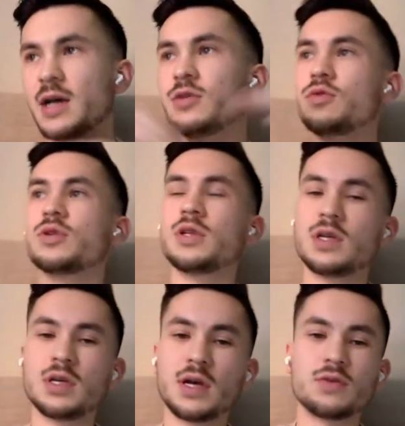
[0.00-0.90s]
I
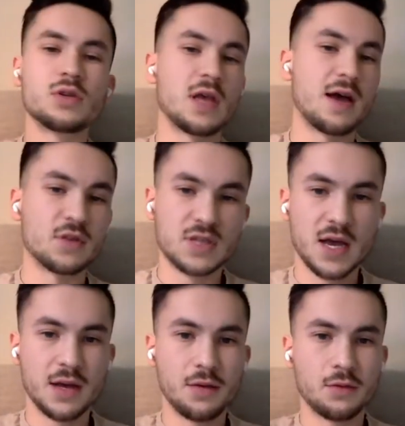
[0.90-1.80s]
usually I usually have a
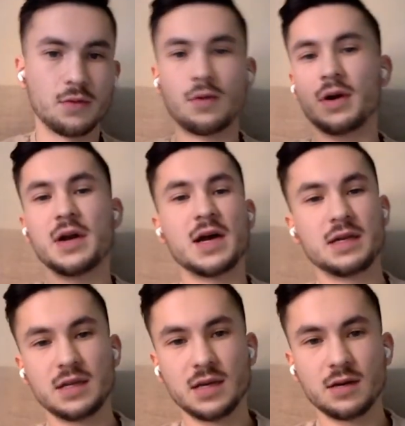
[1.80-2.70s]
title or an
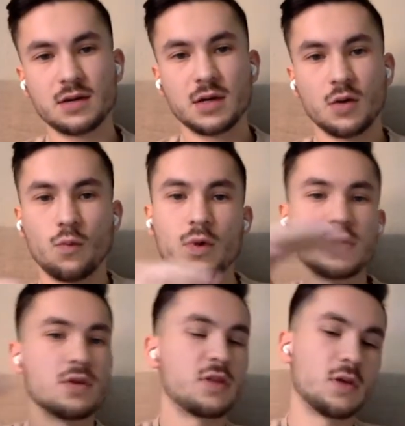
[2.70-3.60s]
idea.
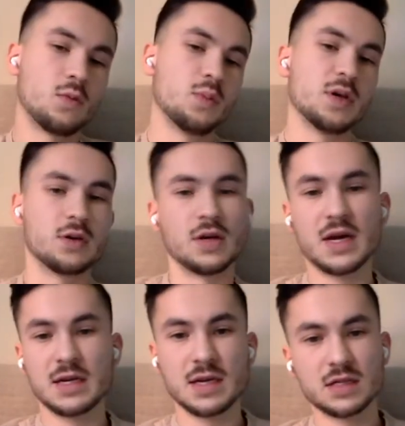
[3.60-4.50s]
What do you think would be a
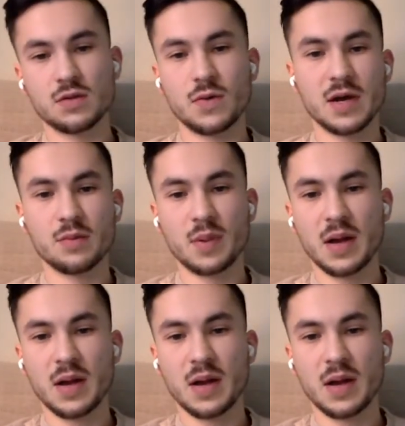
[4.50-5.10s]
good idea to write